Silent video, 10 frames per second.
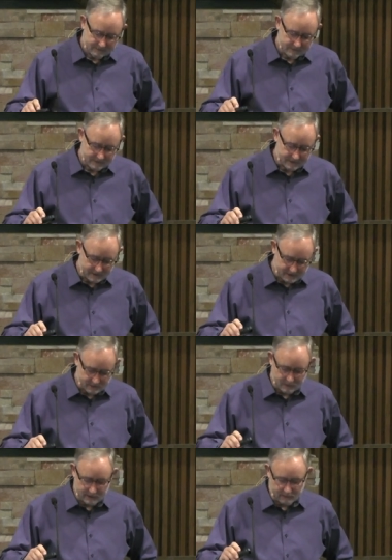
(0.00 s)
And he's the
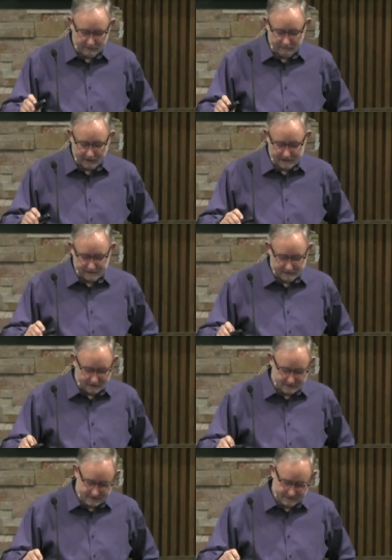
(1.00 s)
one who invites
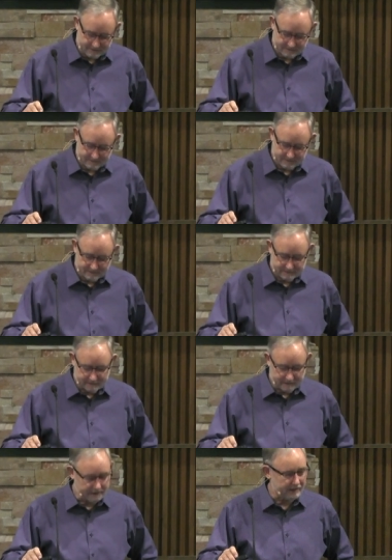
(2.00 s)
us
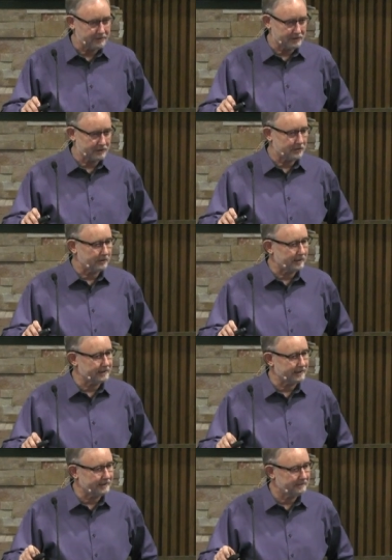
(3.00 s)
into his eternity.